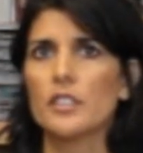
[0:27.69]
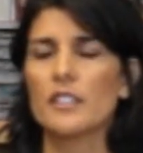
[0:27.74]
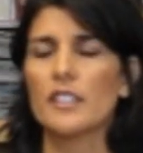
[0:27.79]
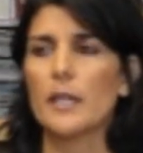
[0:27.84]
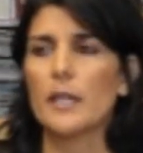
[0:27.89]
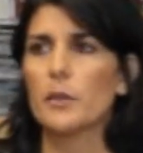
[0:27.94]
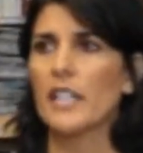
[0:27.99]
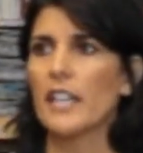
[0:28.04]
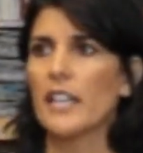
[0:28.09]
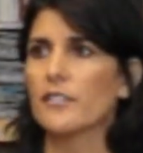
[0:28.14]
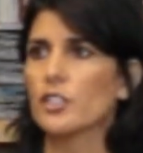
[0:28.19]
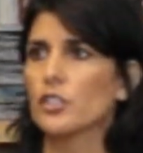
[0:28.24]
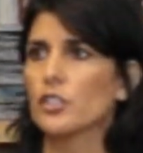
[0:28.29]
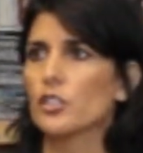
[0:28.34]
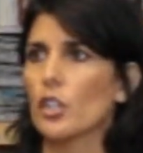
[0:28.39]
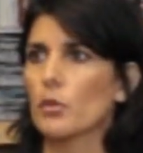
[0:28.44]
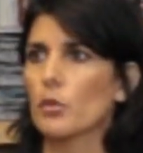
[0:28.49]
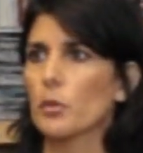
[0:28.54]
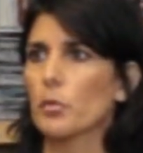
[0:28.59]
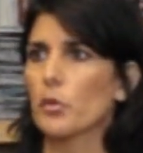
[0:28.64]
They would have to
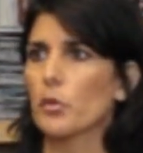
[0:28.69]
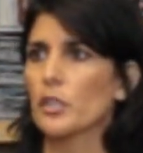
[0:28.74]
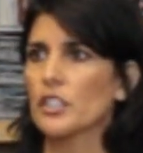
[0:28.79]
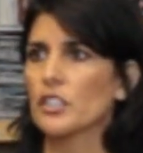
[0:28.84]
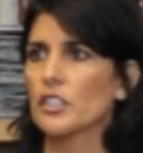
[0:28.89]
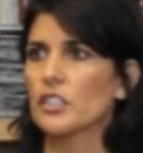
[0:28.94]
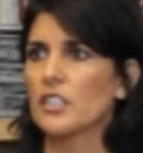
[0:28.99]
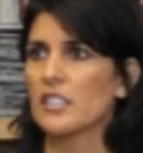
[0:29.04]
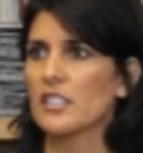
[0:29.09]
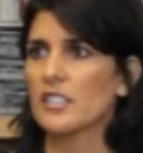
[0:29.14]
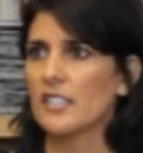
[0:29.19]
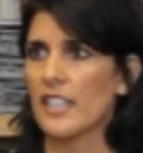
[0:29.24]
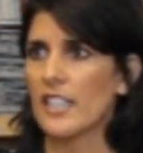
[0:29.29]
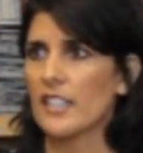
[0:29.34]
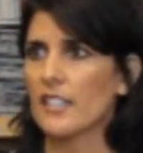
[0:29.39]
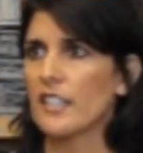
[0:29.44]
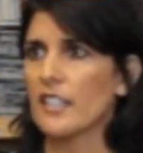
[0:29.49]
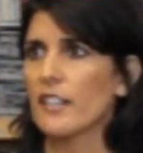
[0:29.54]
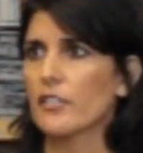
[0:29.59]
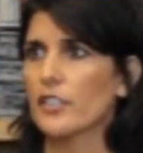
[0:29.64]
start reporting to the
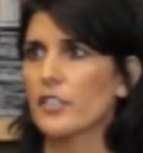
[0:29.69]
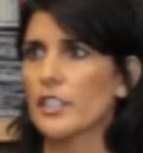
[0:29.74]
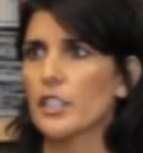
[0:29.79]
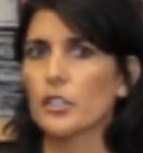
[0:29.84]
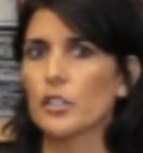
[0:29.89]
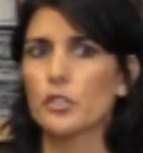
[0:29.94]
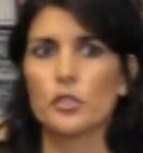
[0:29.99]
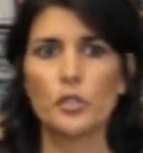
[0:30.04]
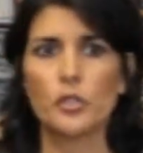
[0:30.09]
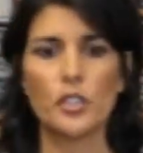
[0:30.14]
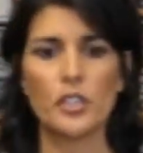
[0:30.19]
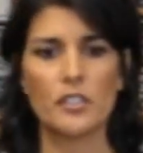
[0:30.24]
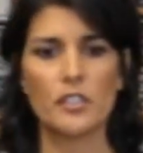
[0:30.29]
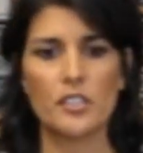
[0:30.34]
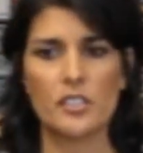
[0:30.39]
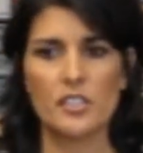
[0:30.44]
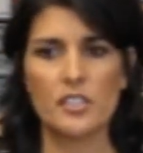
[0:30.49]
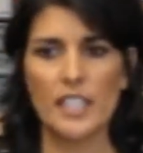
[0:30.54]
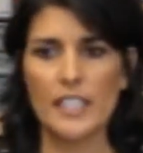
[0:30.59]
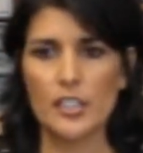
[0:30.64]
state every year so that
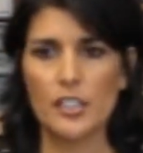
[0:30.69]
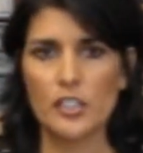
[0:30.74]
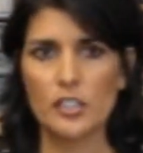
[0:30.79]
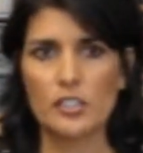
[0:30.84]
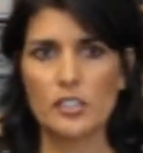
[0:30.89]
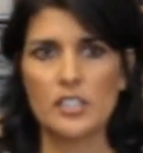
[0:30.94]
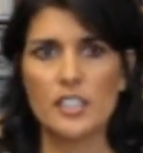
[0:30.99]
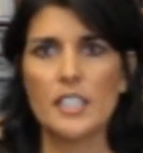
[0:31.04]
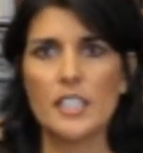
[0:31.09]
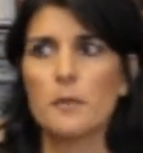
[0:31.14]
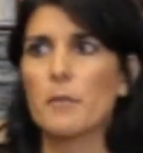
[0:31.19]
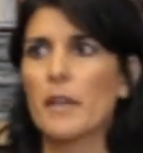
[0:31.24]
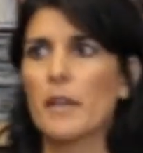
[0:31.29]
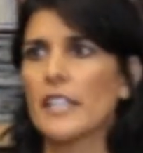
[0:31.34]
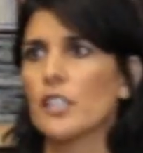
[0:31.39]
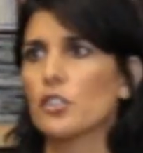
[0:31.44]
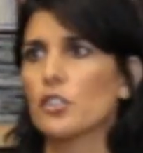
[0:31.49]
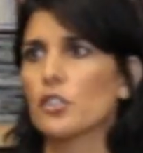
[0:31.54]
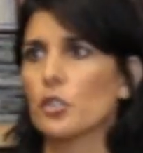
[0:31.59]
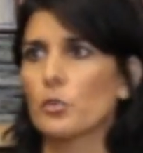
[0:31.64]
the state could see,
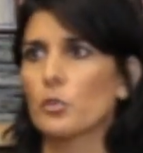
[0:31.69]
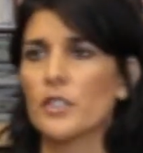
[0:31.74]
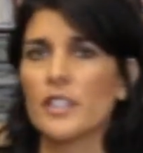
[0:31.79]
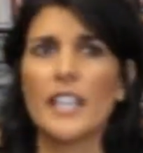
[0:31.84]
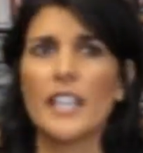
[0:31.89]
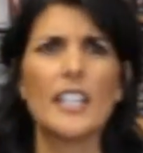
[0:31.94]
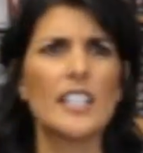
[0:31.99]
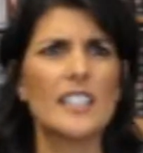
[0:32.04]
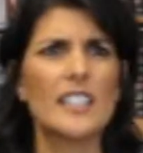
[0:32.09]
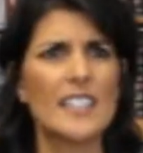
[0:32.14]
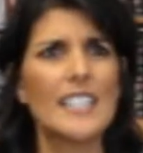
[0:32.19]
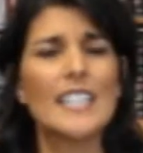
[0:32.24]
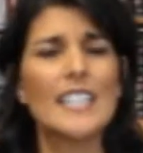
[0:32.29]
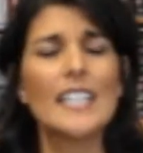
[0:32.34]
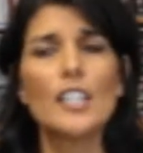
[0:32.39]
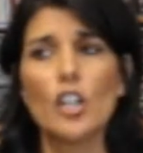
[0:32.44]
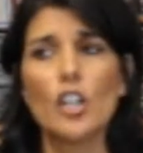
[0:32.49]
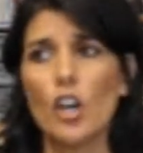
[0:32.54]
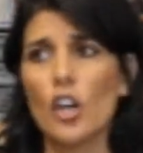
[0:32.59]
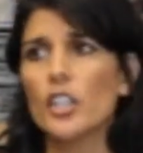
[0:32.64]
making sure that they
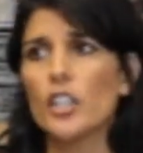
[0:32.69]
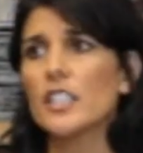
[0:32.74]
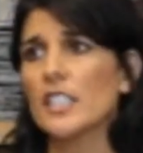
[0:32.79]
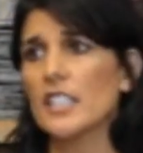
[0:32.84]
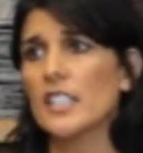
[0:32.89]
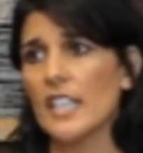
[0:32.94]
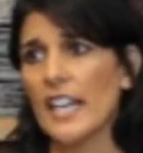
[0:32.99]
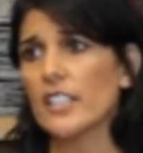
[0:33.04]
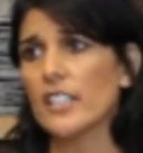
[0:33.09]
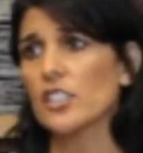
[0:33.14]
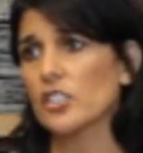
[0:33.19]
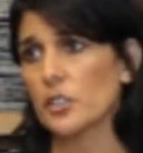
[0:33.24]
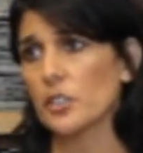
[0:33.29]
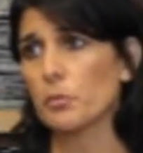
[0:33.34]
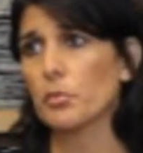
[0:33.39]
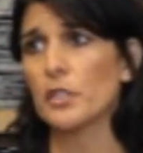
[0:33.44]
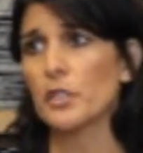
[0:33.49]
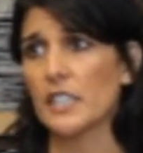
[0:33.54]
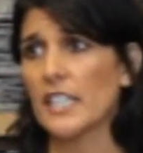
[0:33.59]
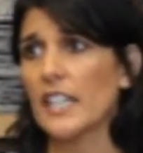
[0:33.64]
get audited actually
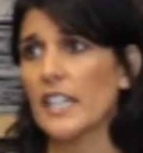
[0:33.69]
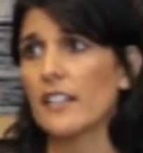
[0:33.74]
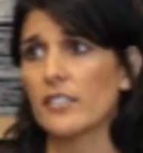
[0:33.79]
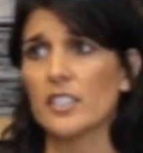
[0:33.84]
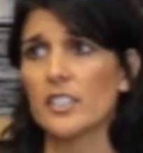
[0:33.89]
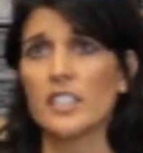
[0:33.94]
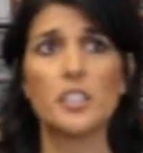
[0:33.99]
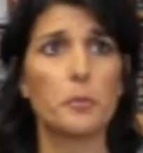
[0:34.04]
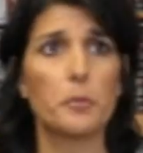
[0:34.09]
pretty heavily.